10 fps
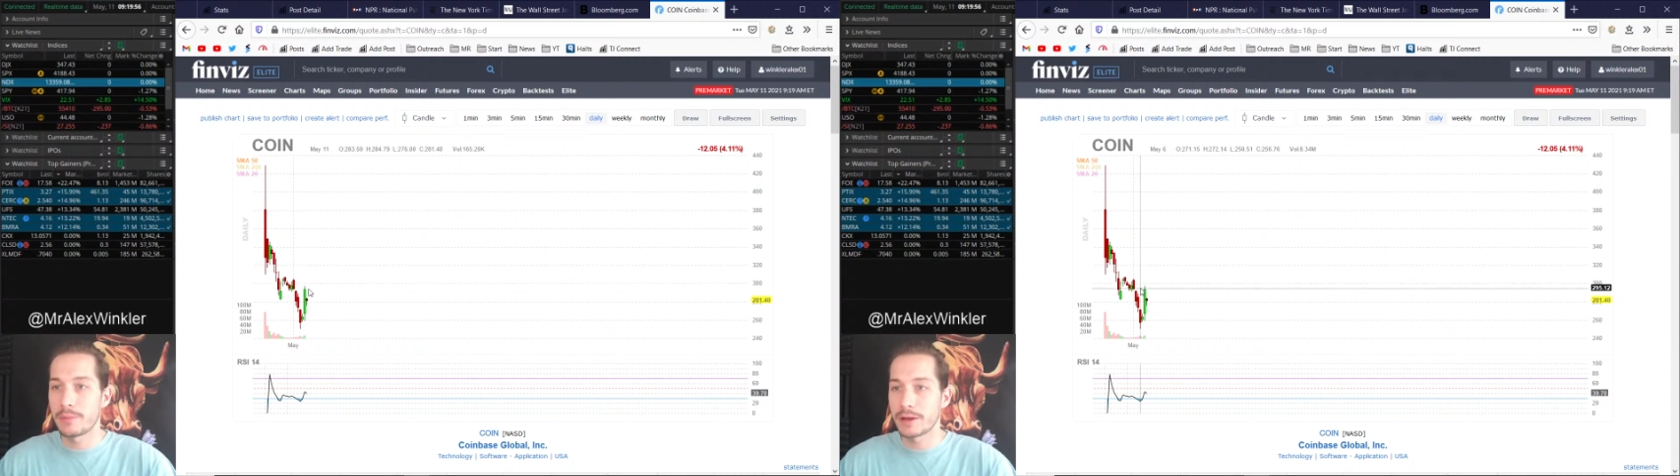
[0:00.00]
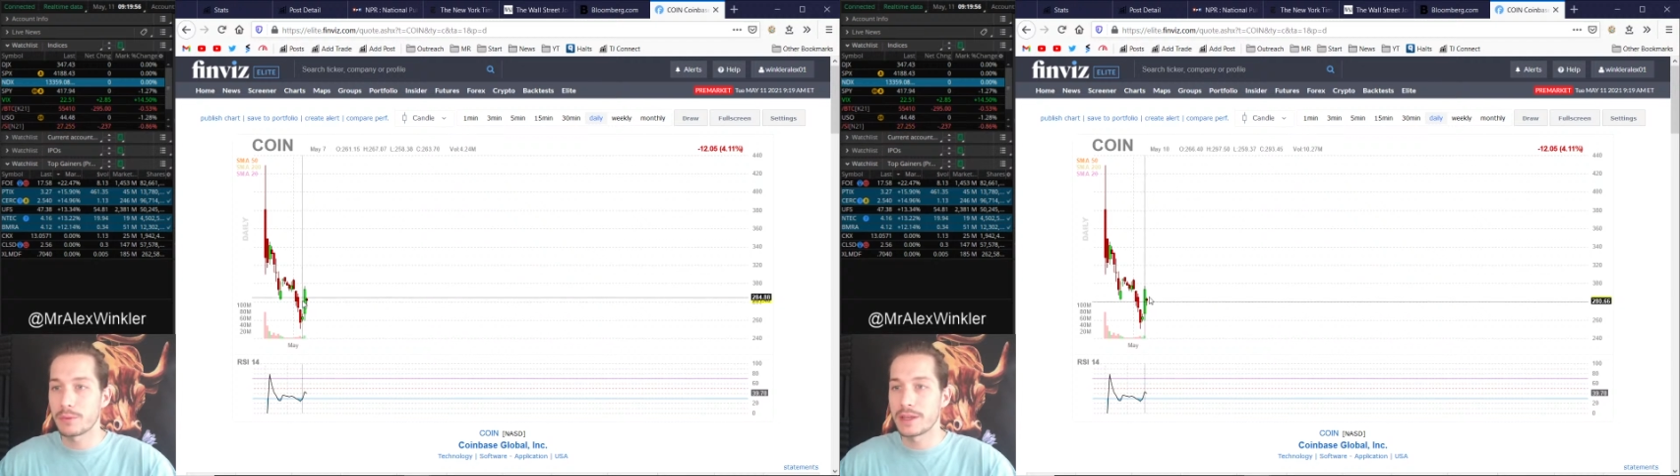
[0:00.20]

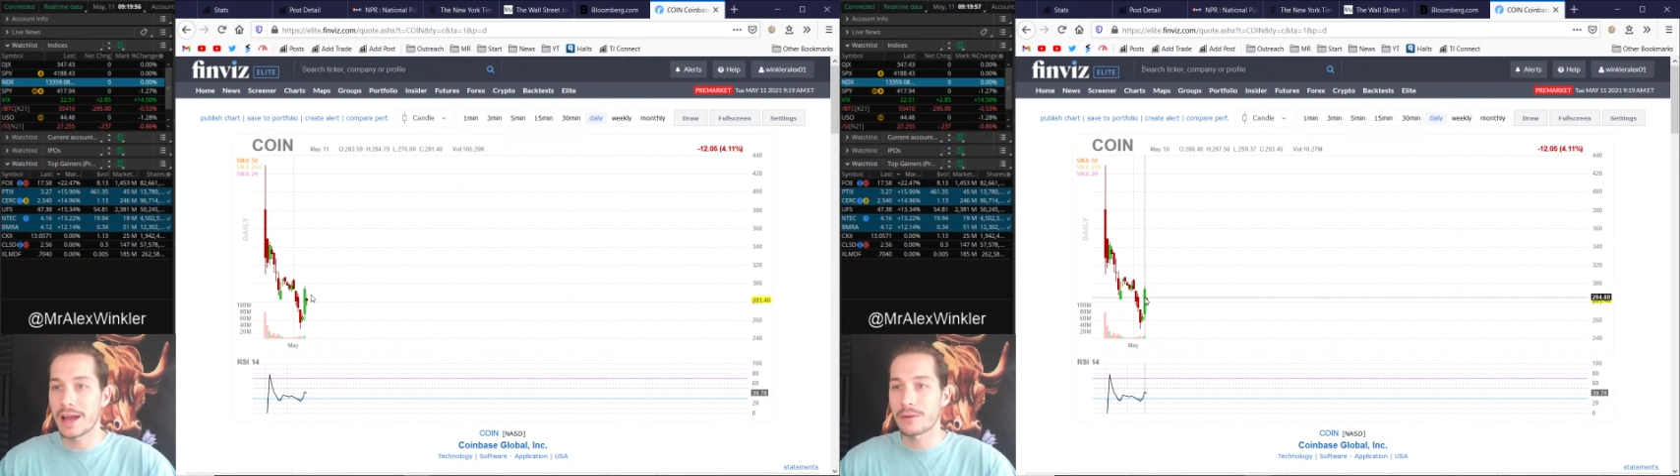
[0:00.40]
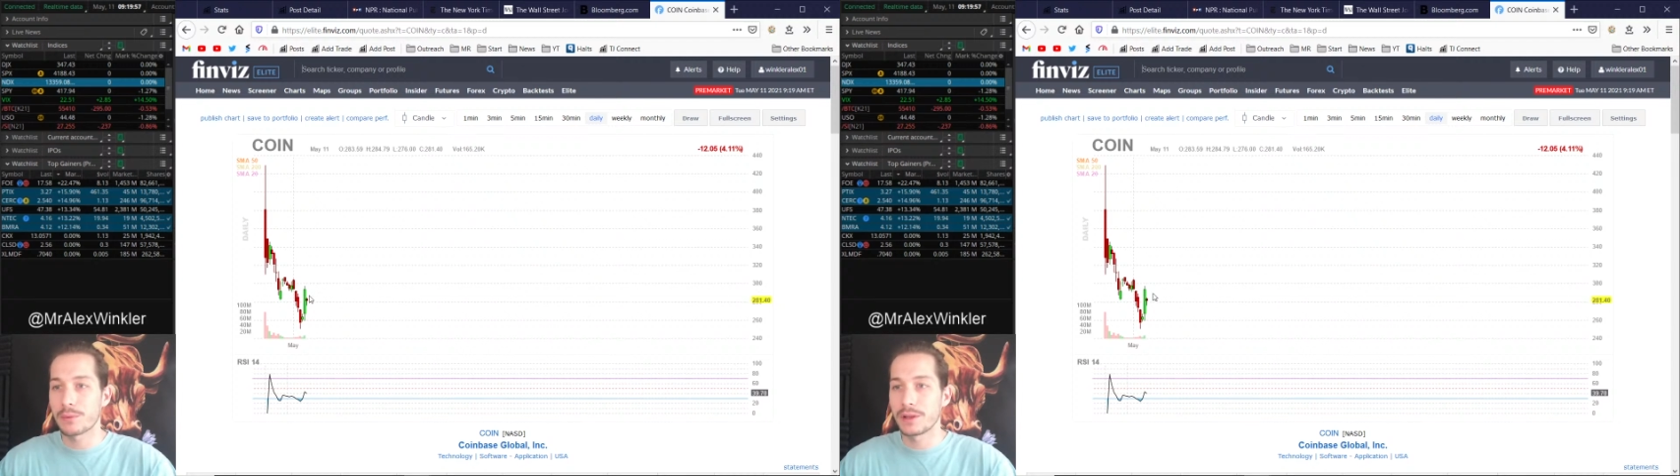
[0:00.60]
but we
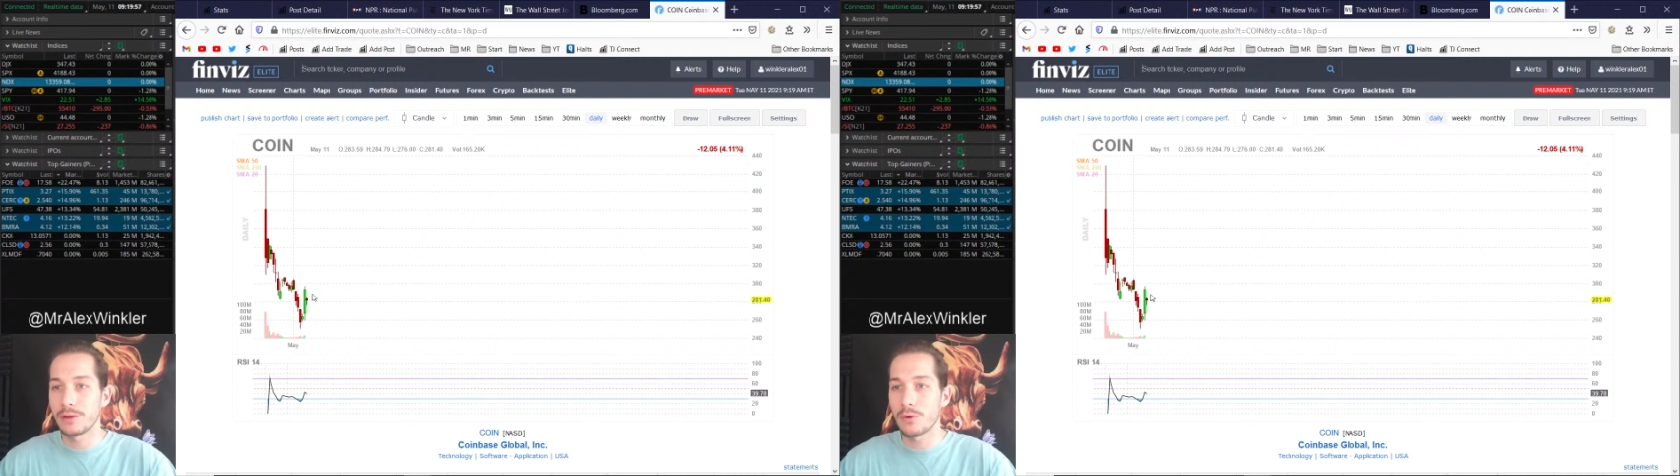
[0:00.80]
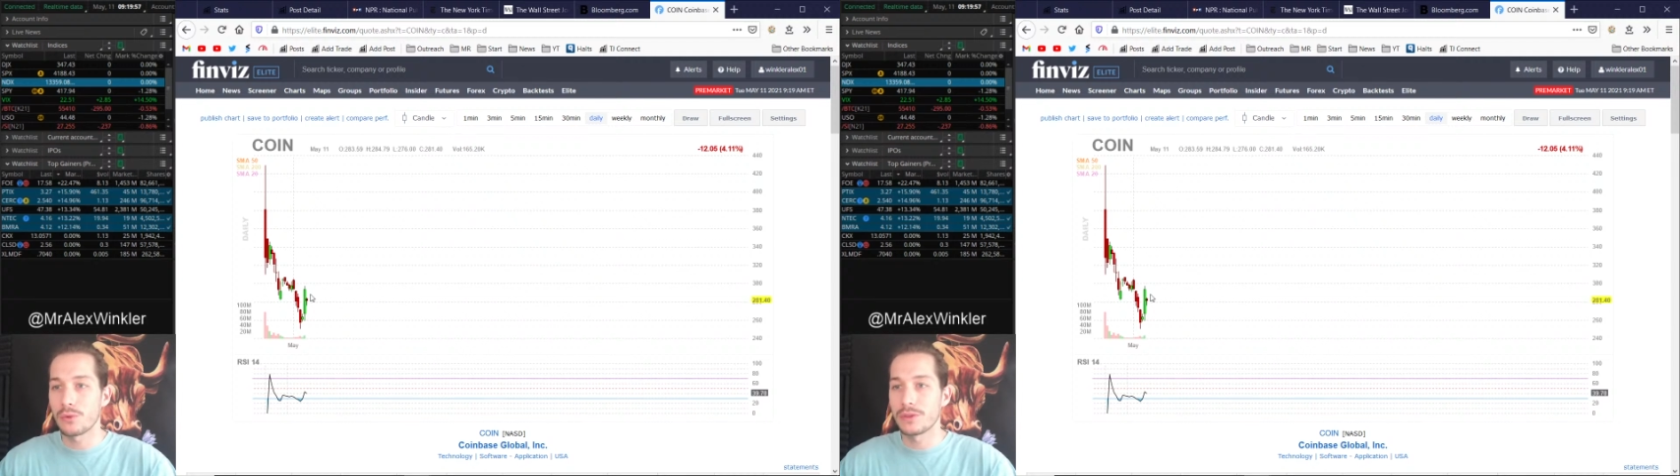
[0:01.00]
got to really
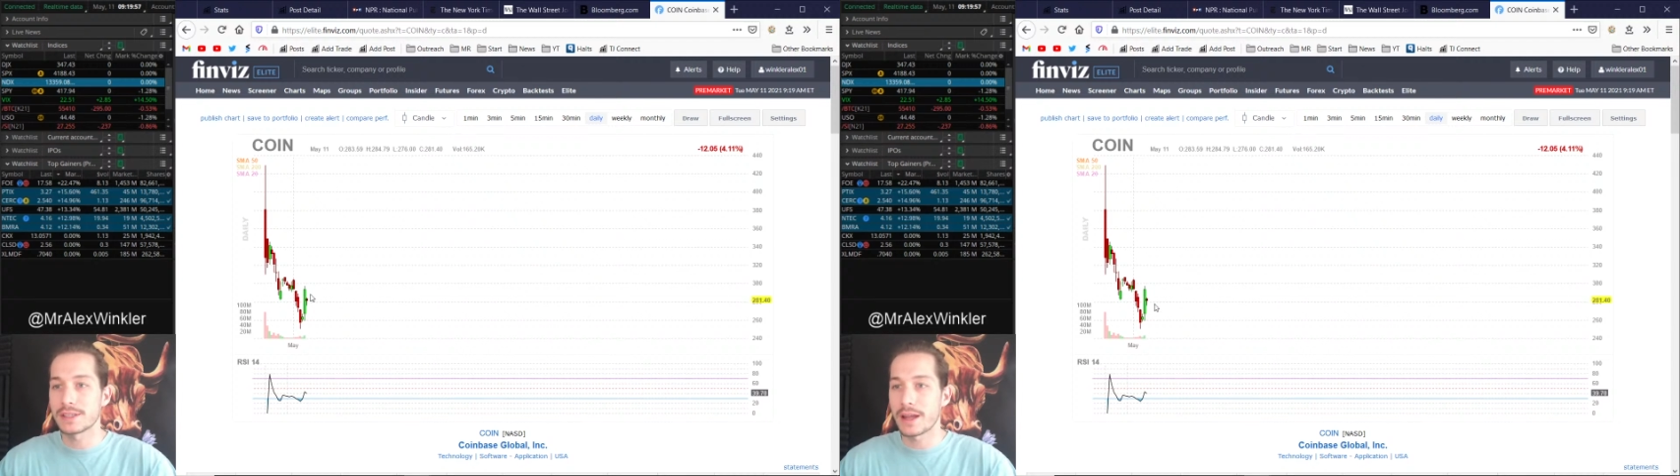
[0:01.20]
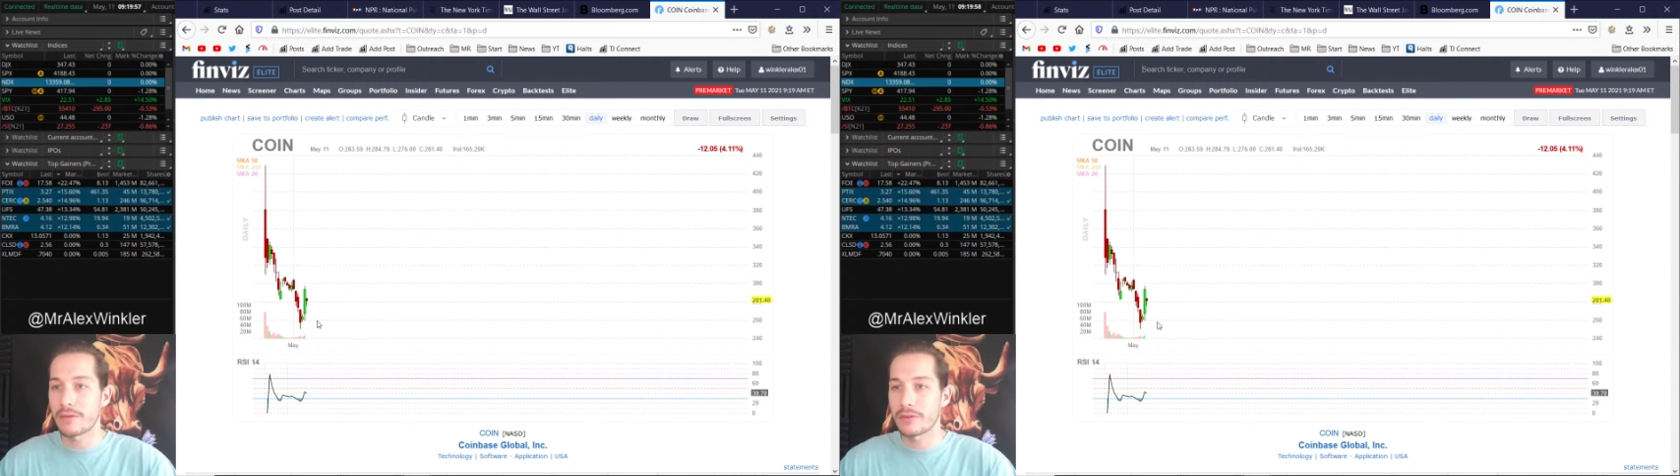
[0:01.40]
hold
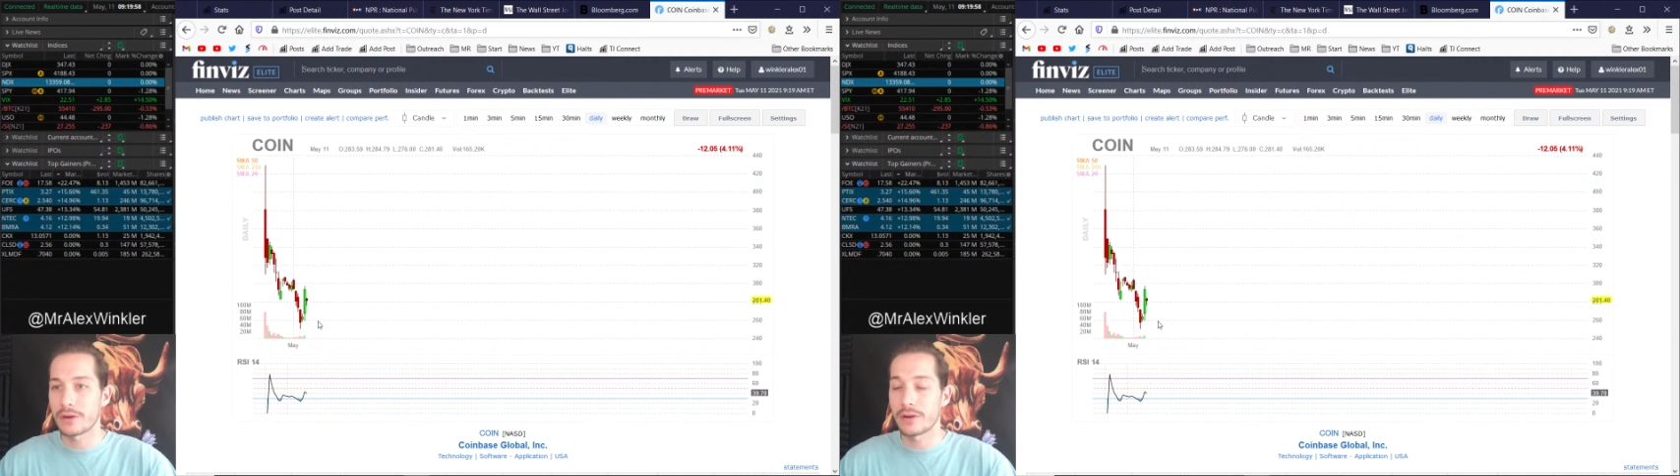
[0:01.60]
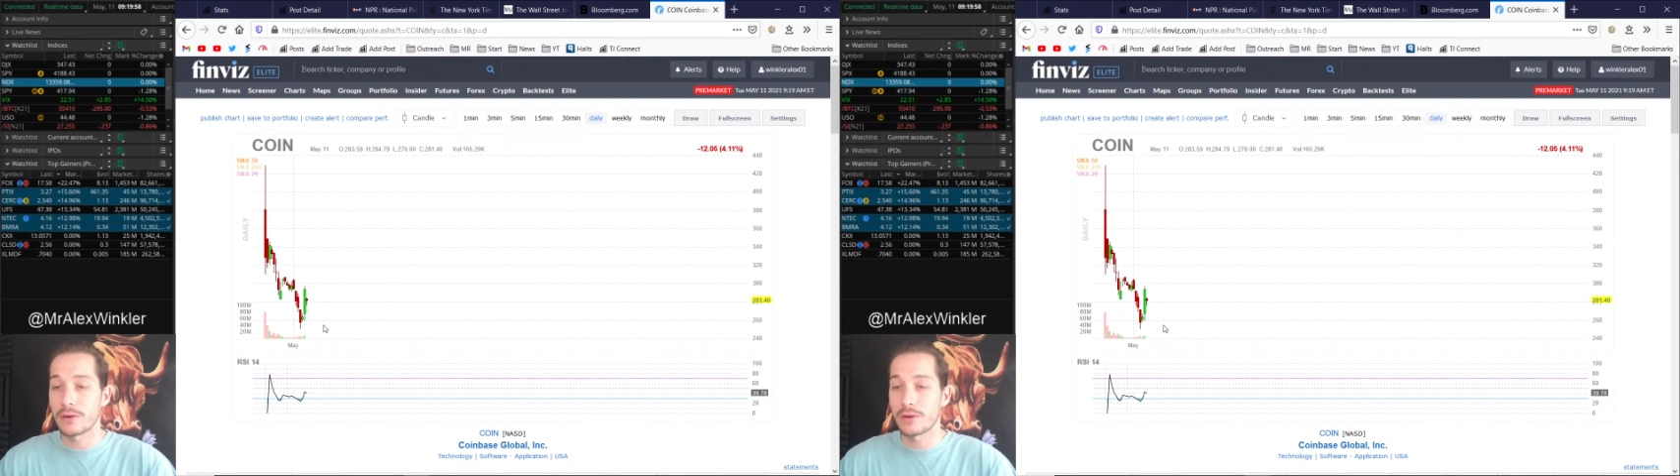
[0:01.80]
this area,